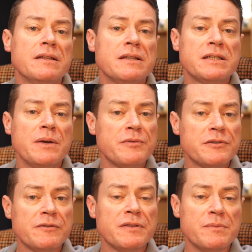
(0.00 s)
the
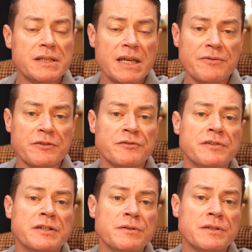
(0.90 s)
temperature of the material is
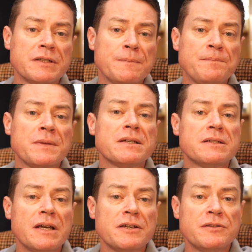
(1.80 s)
reduced
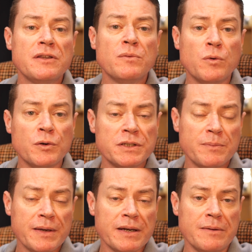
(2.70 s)
such that the water
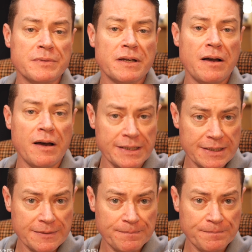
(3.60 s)
becomes ice.